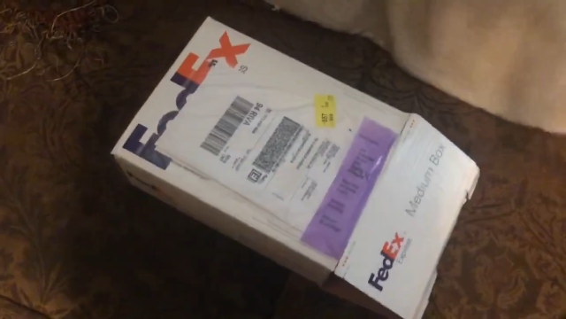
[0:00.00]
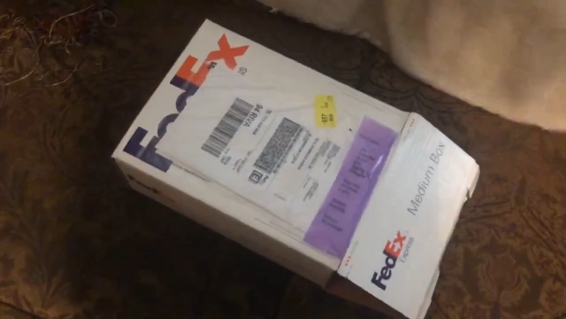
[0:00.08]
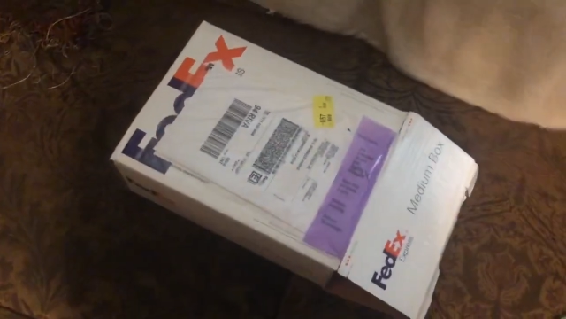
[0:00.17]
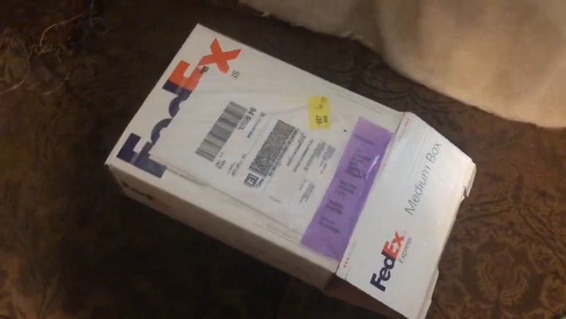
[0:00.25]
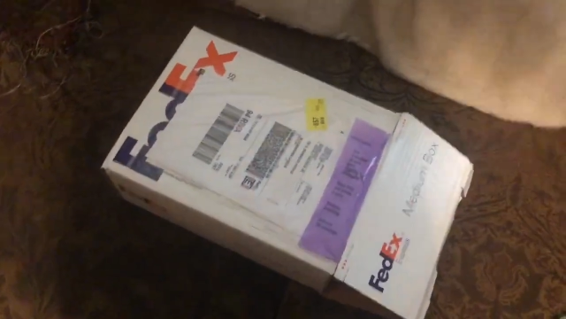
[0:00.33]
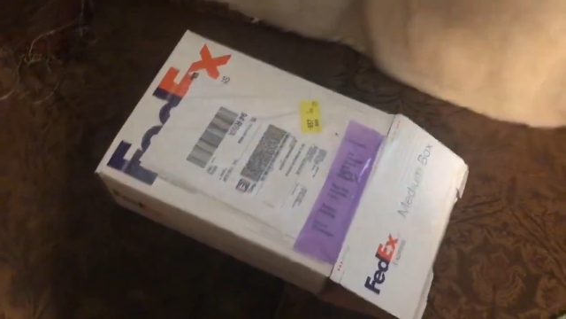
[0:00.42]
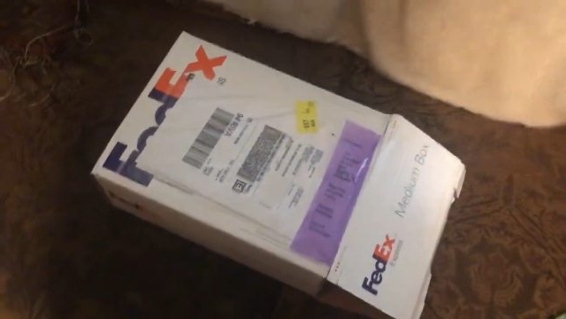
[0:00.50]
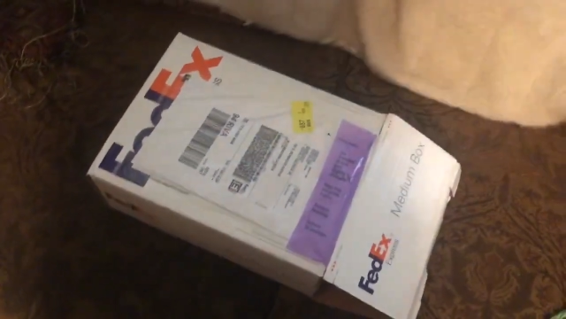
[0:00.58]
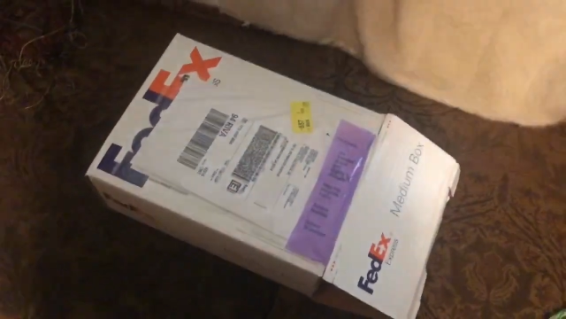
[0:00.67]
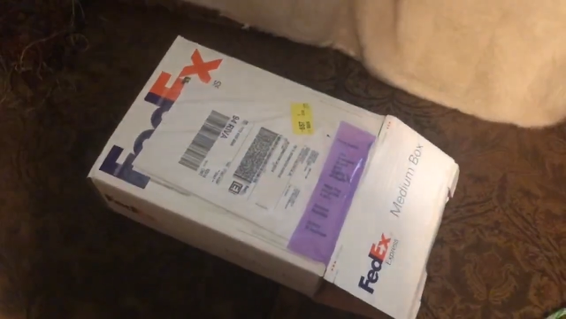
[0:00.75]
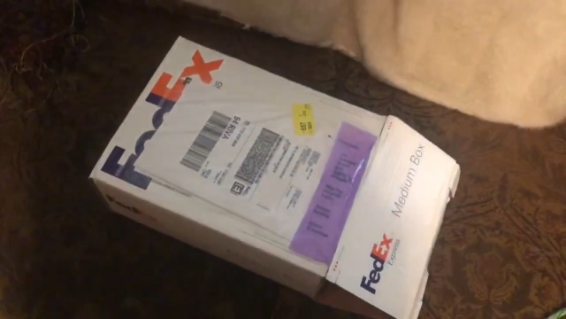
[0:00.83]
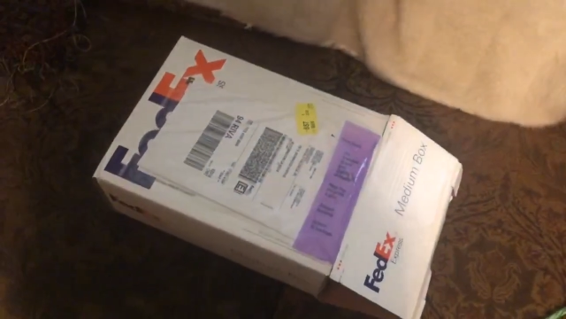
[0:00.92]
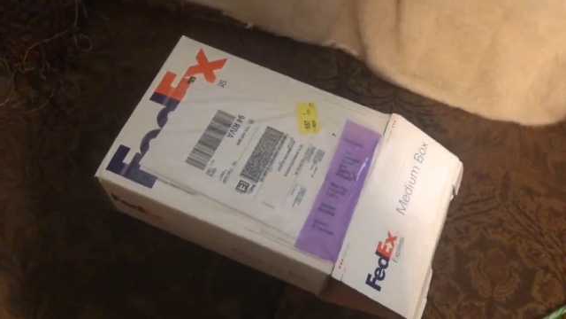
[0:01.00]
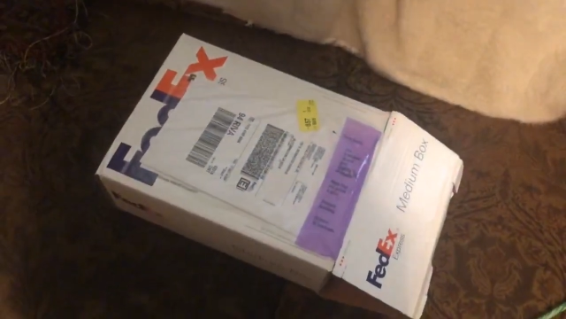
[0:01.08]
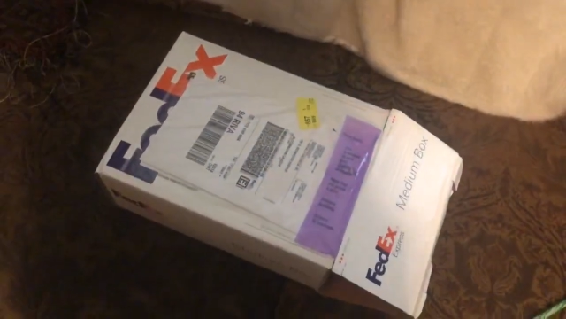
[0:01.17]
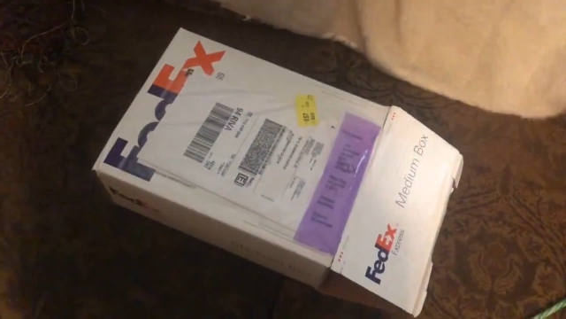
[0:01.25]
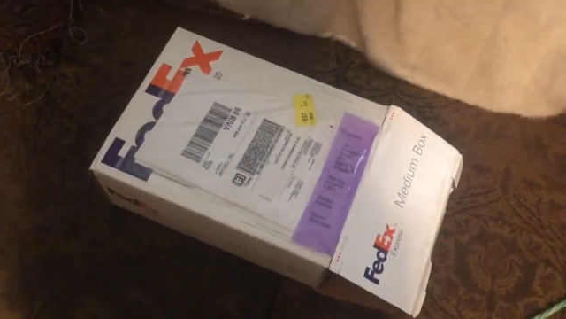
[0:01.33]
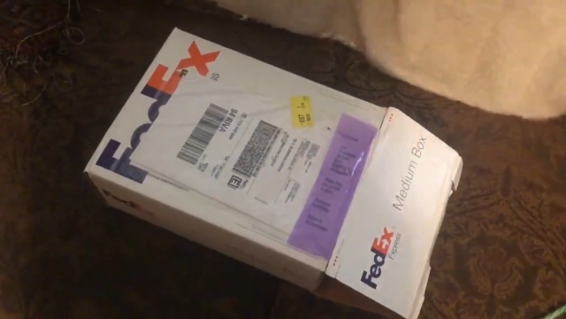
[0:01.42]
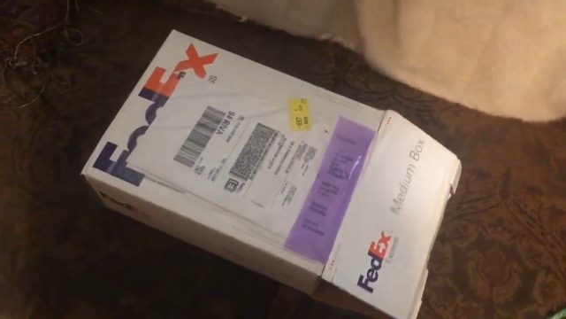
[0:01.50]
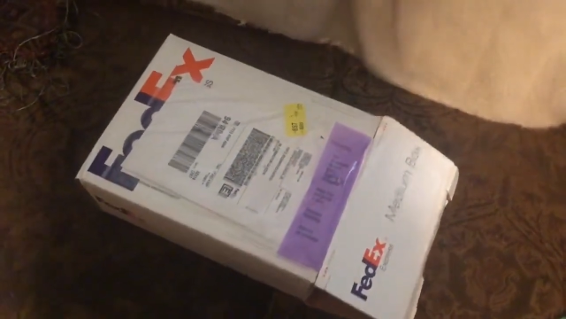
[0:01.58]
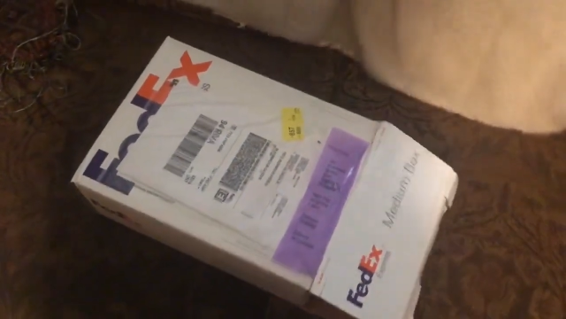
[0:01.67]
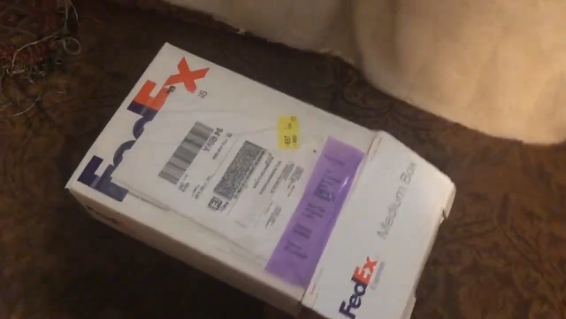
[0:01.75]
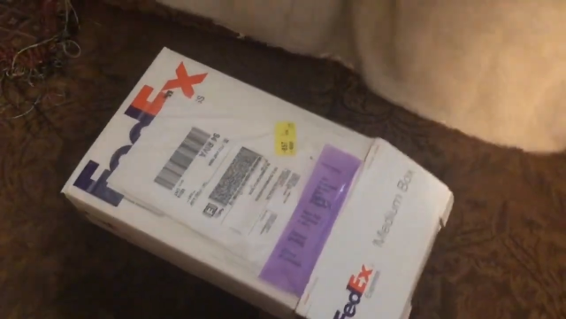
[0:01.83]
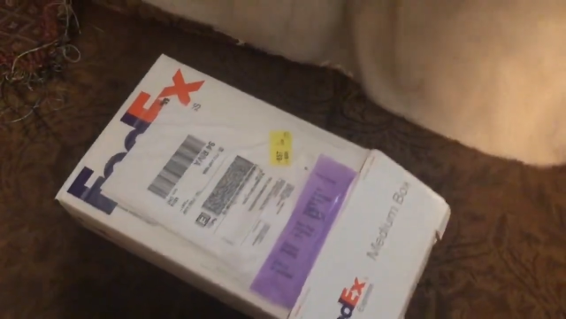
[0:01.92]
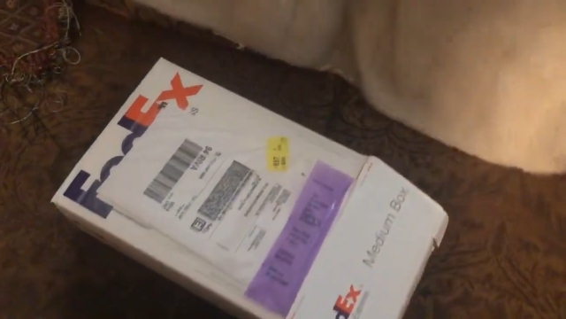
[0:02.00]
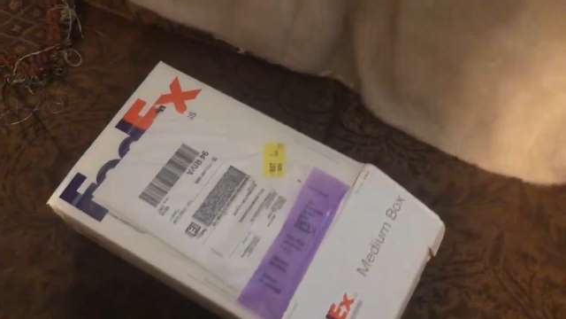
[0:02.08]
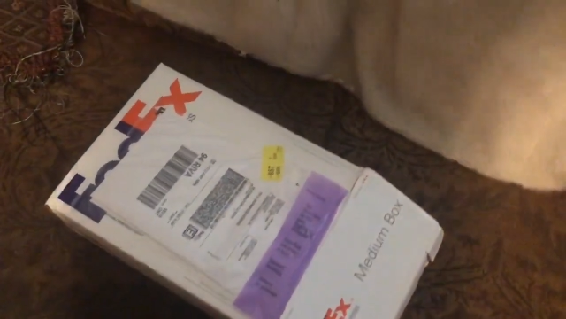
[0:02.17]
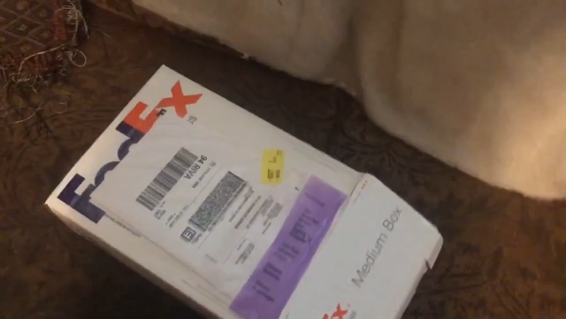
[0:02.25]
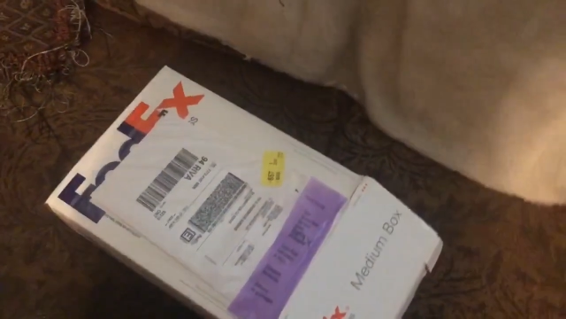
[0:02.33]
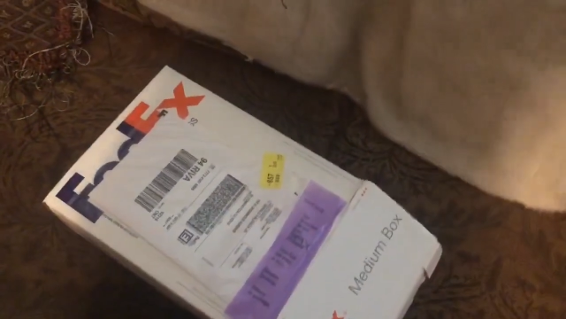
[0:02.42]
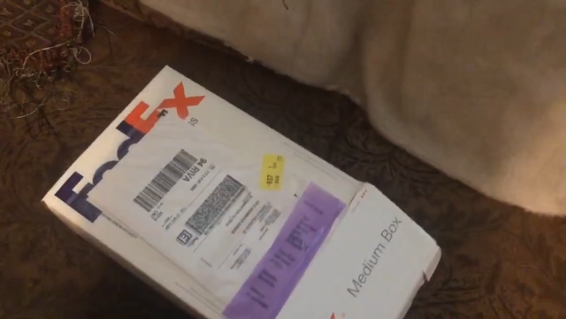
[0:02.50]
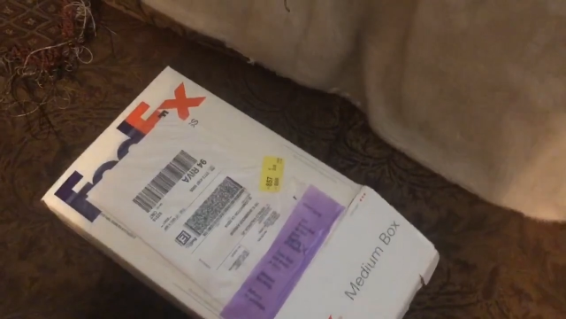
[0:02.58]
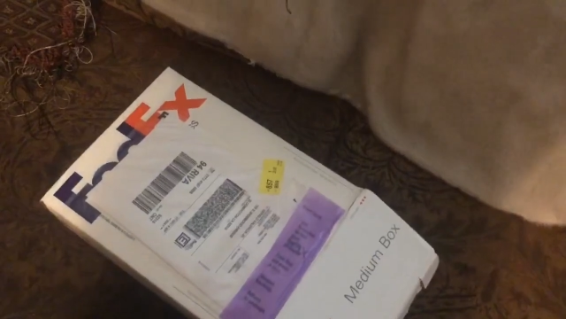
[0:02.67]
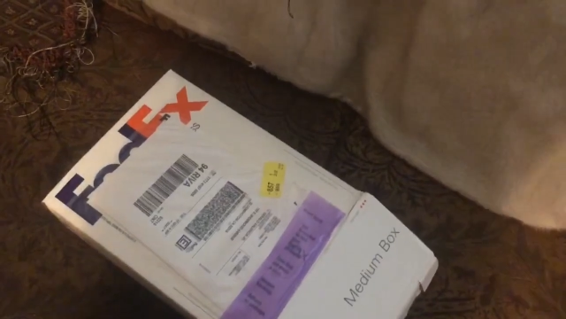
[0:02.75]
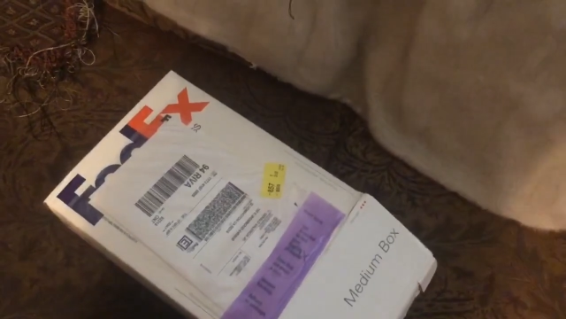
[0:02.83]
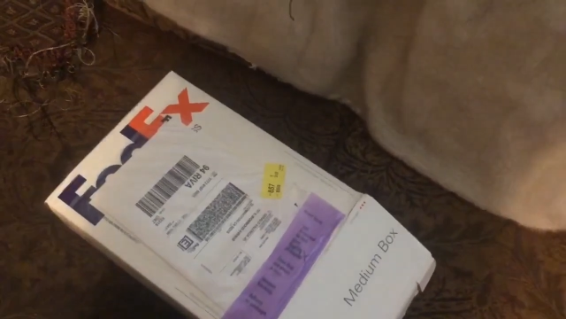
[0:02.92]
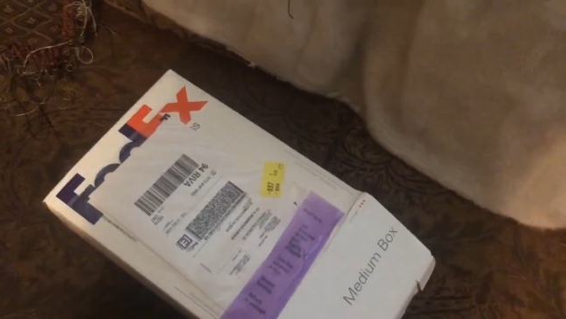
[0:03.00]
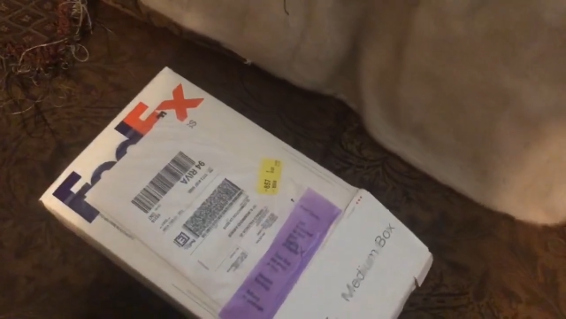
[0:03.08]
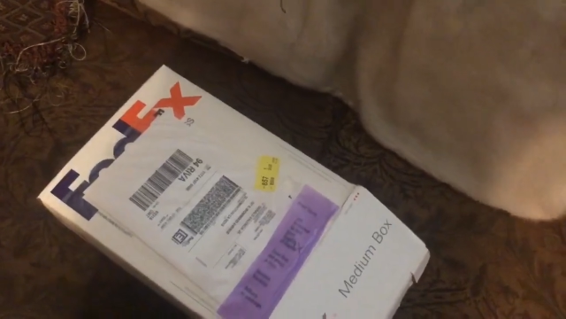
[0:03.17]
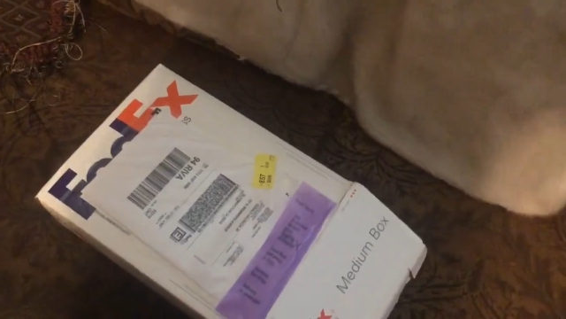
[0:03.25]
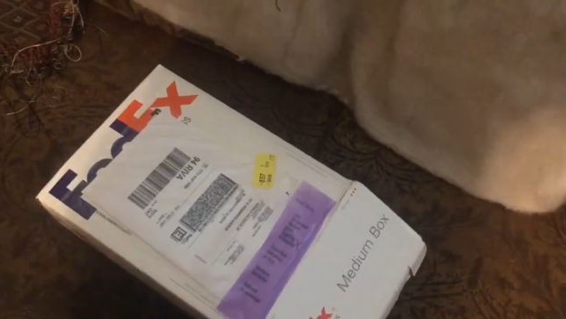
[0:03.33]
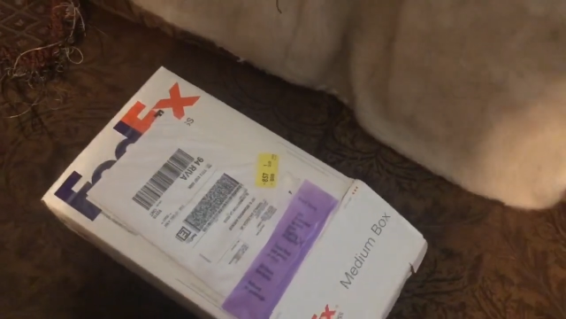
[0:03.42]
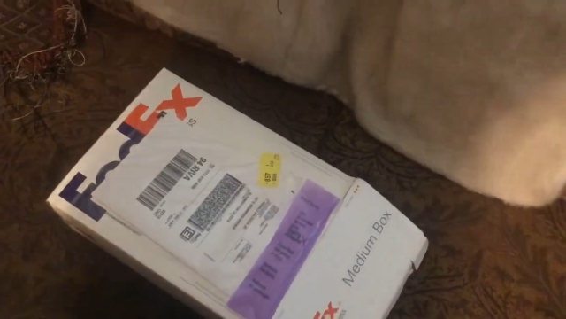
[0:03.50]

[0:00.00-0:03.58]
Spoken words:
No face is visible, so there are no lips to read.